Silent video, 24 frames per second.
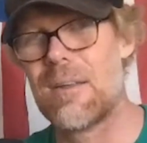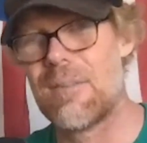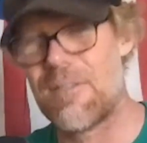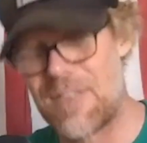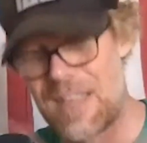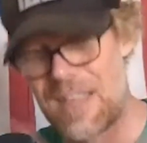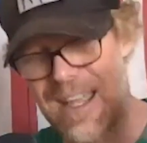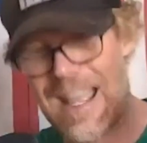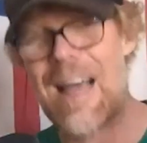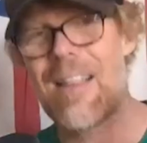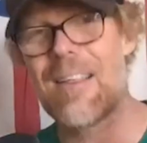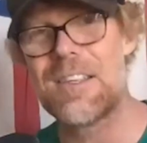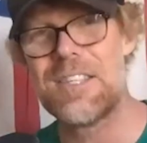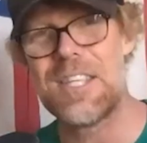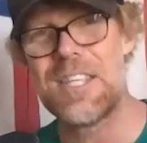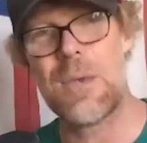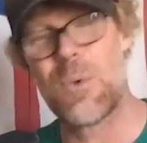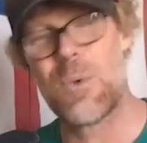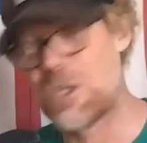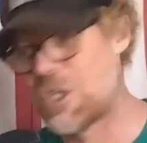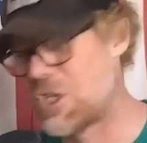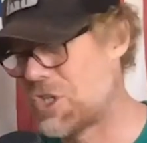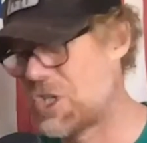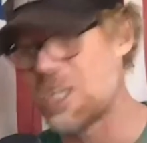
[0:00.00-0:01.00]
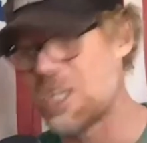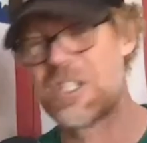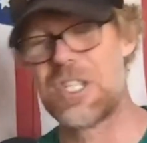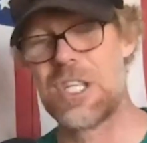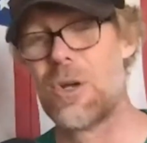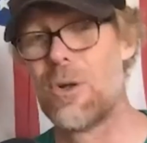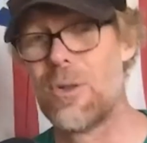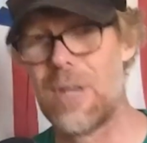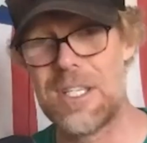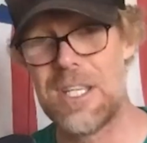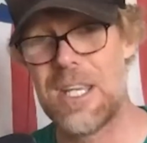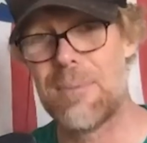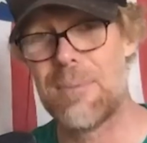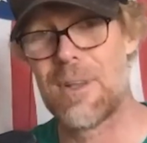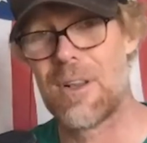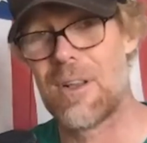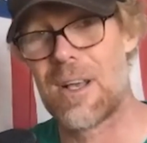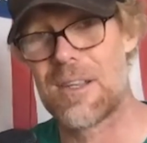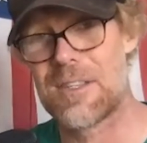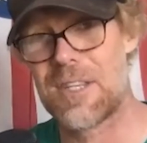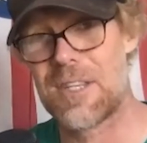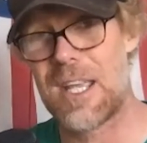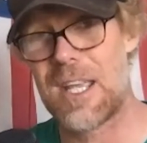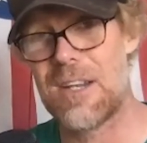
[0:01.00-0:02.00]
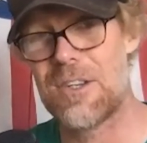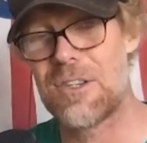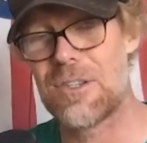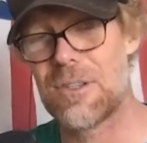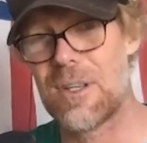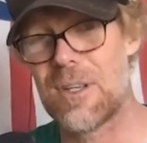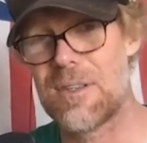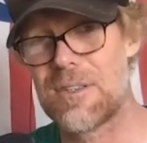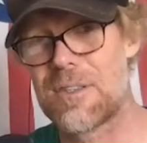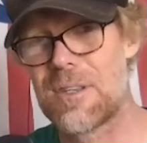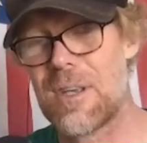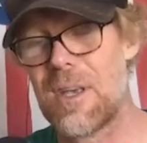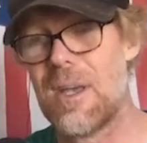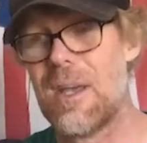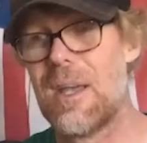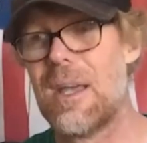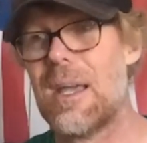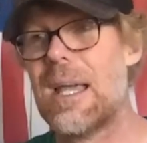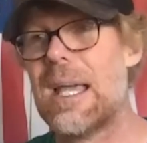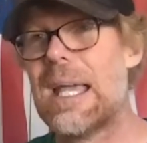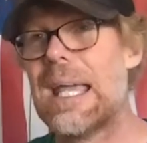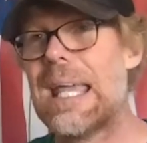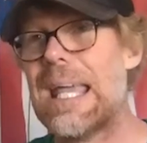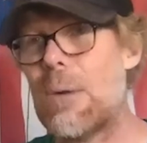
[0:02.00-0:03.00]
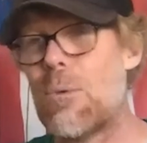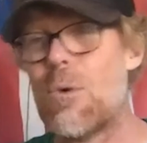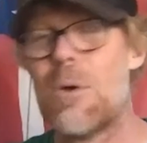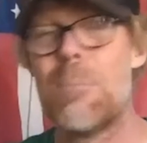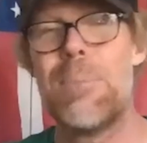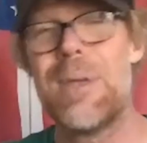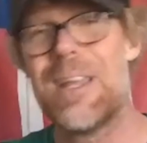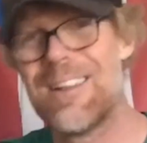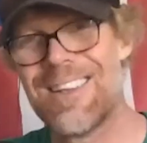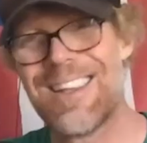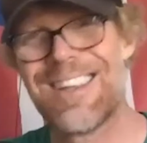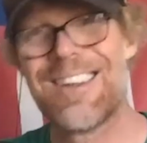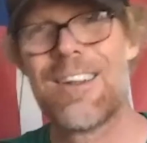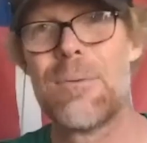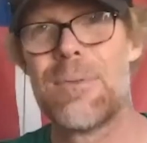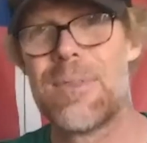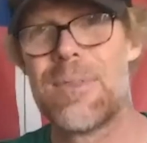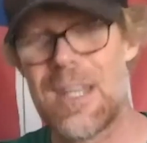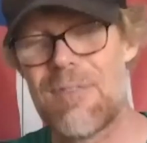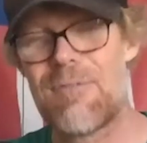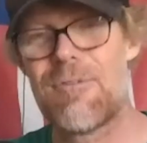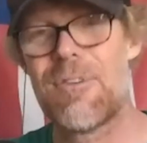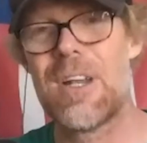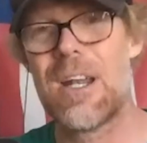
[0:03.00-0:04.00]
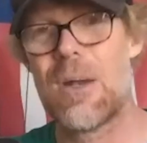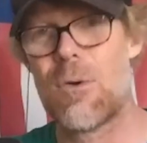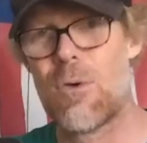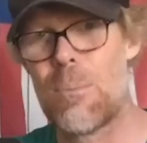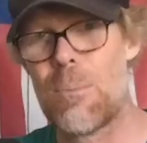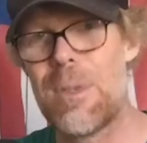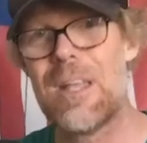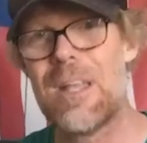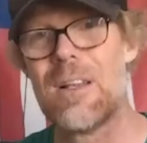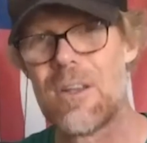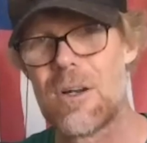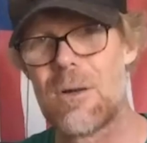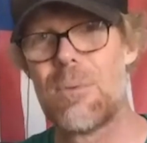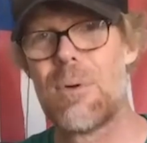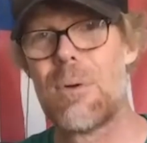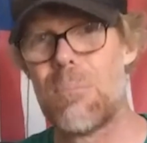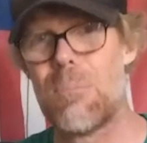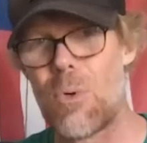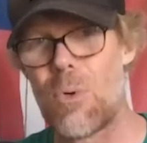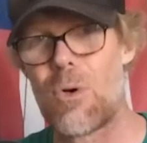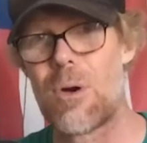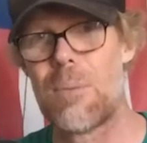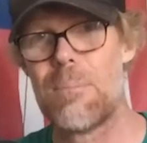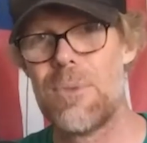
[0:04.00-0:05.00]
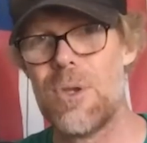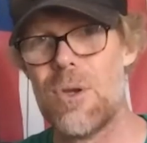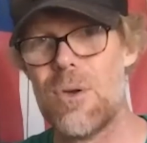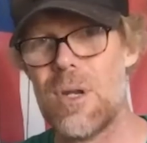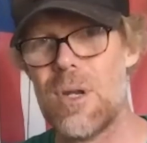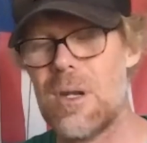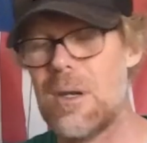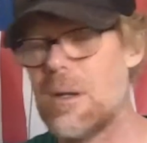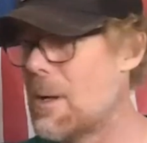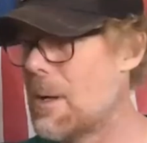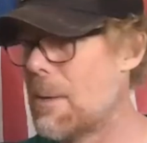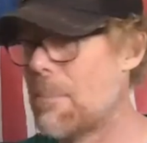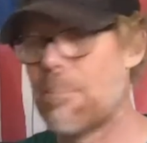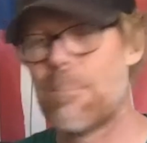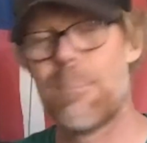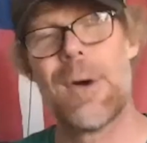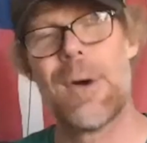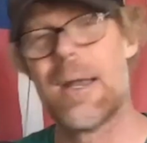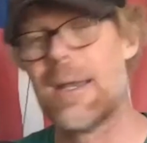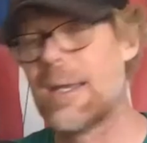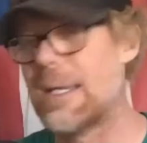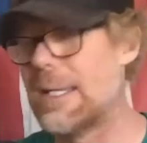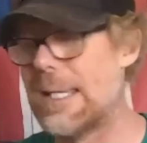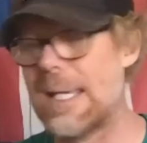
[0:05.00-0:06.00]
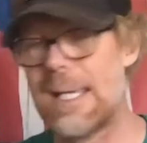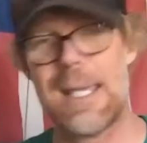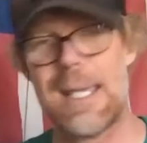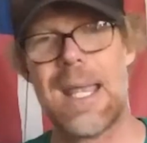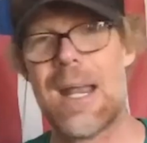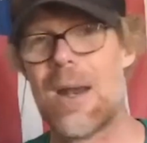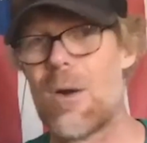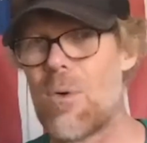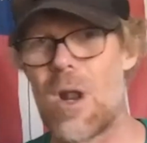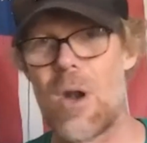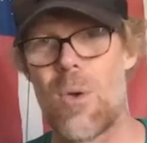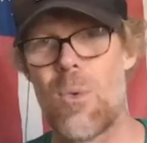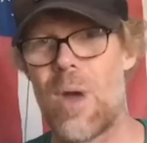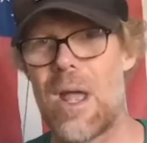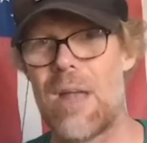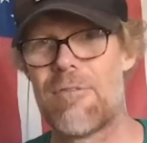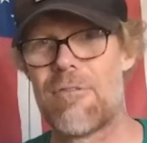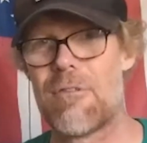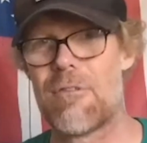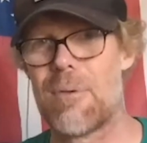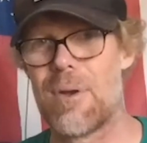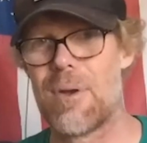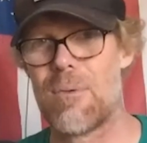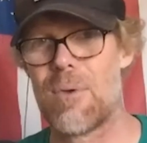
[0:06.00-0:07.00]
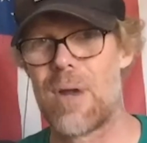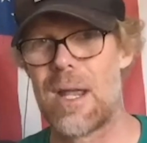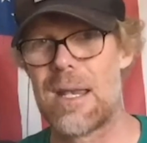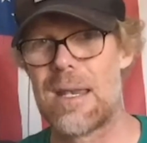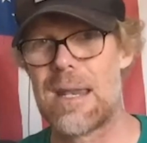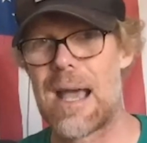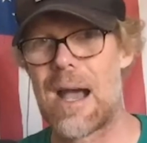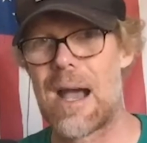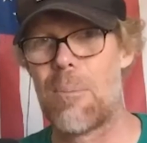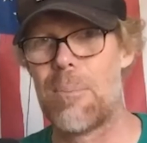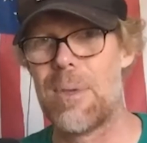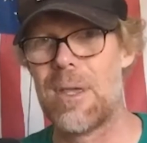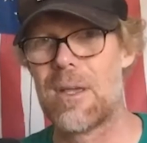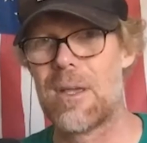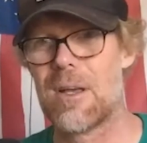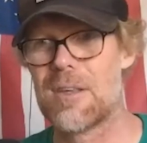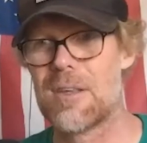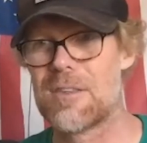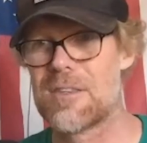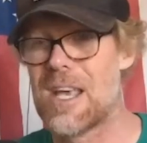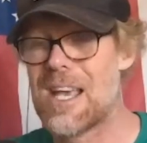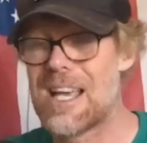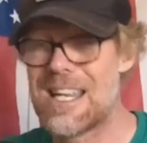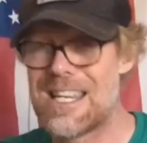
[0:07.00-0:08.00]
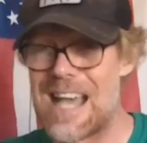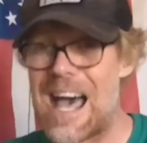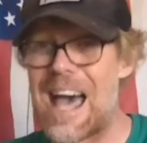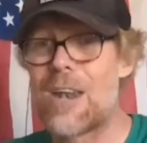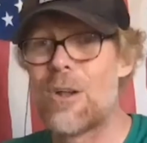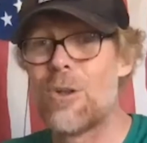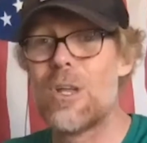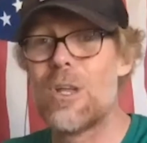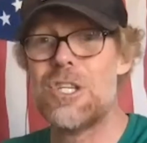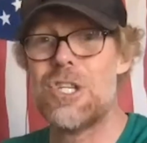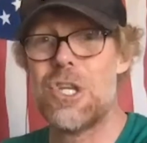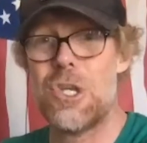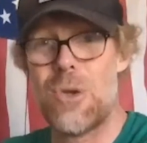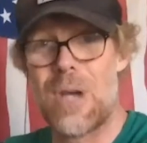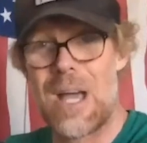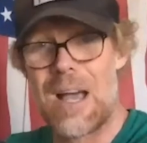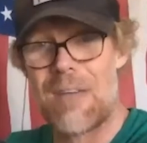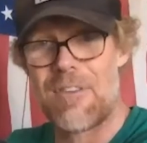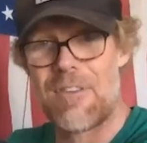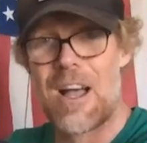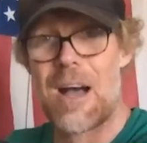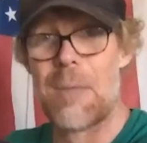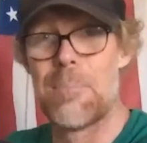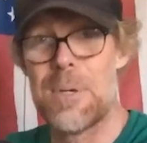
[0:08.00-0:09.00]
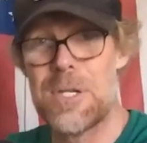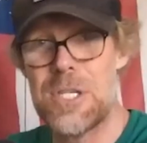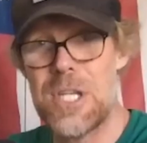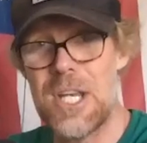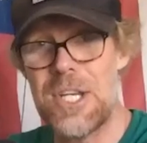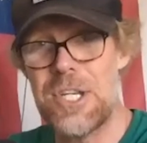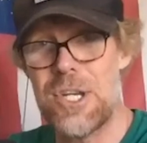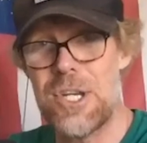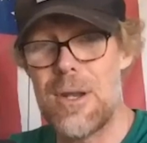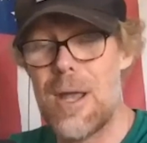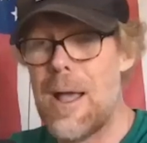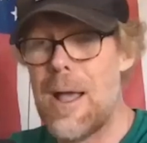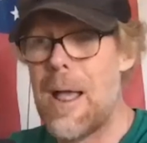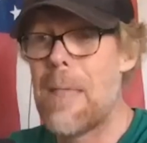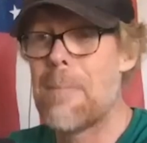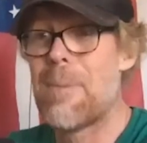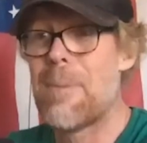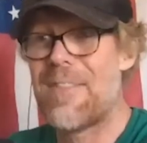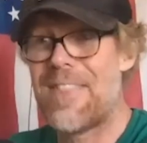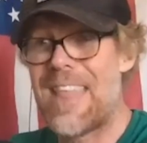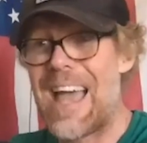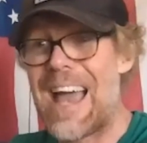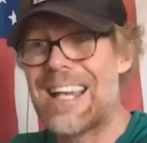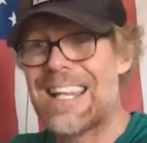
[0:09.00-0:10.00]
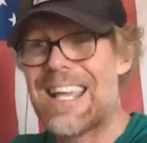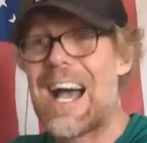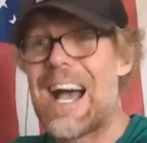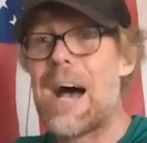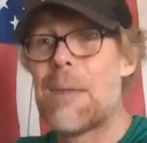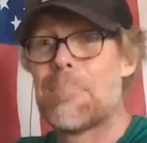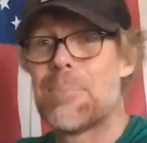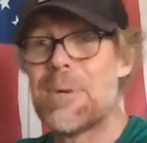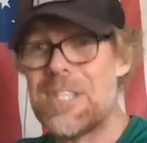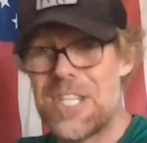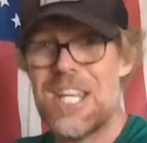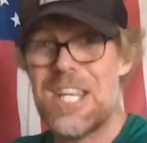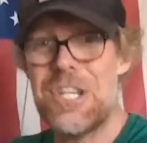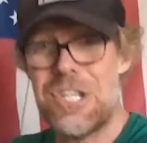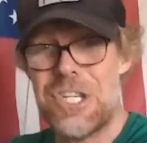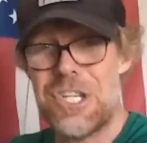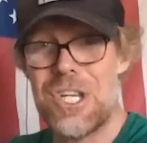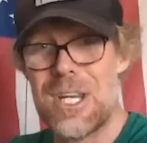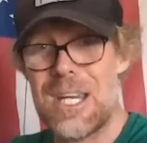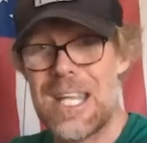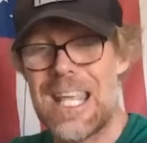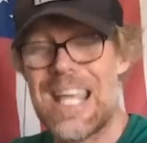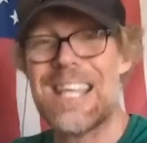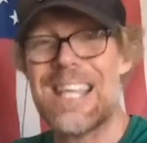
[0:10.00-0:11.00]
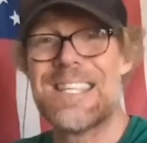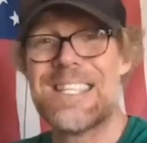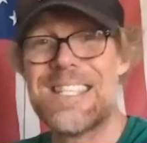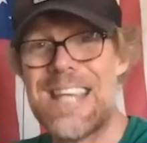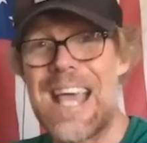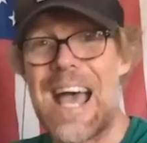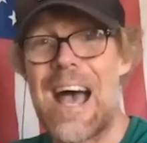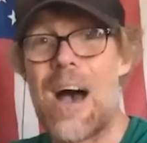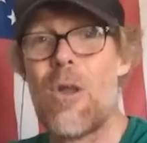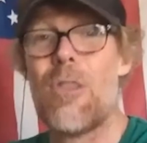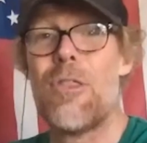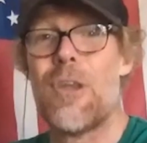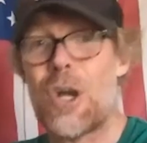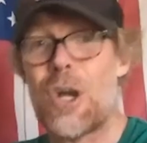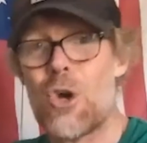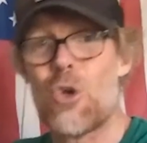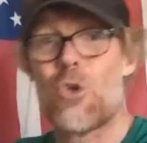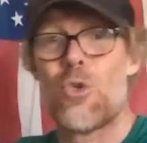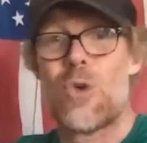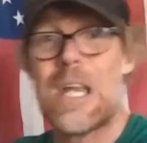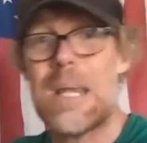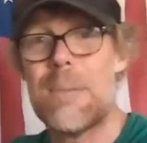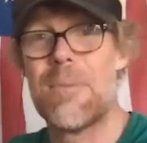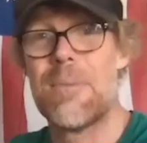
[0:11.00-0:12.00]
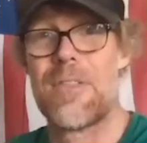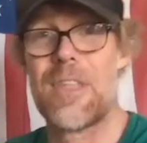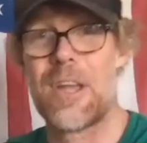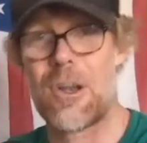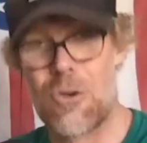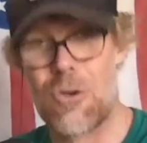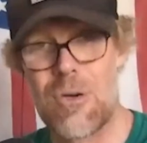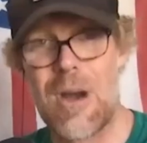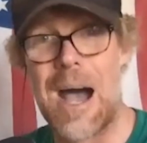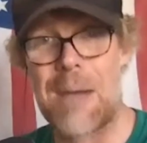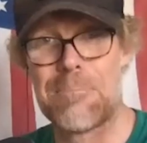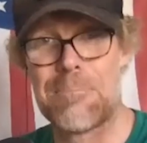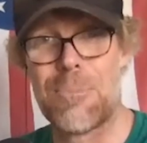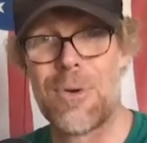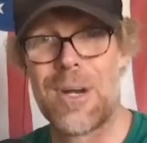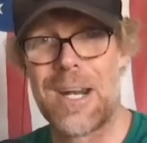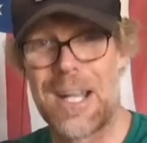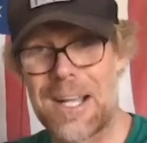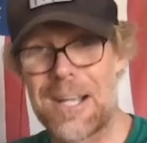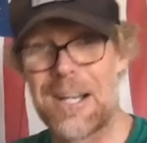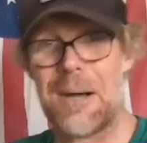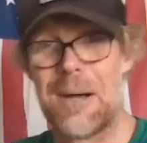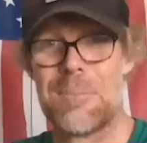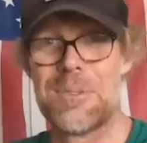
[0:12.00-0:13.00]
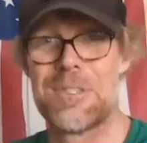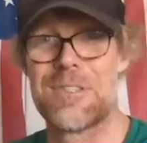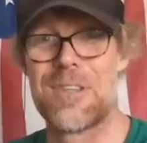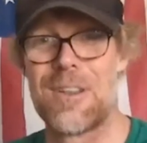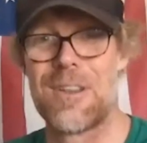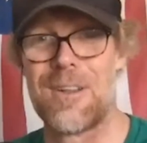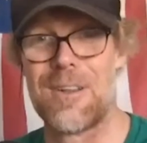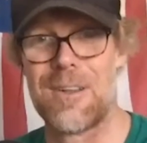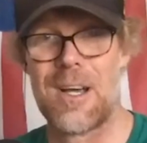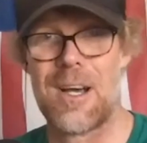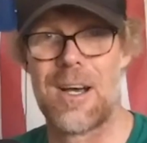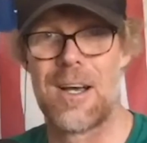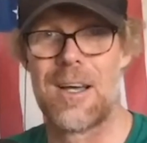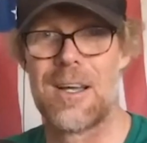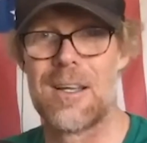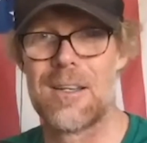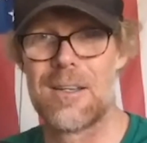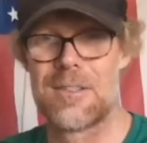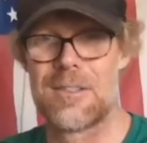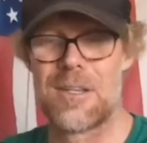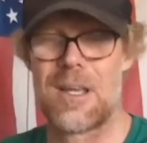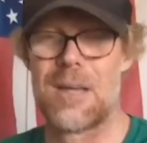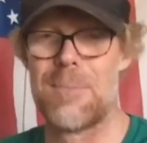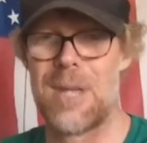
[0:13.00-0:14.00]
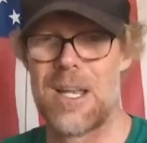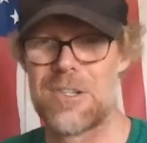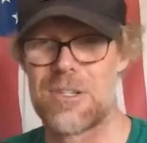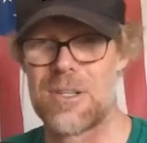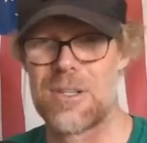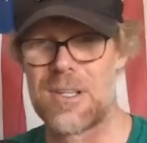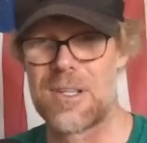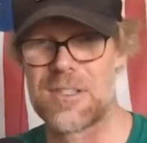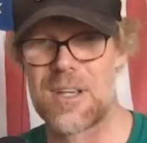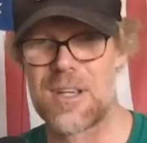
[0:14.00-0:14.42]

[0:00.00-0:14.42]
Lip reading: the Galaxy was just the only team in Los Angeles, it would be a little different. It would be a little bit more muted, but you can't run away from it right now, because not only do you have competition, but that competition is now the cream of the crop when it comes to Major League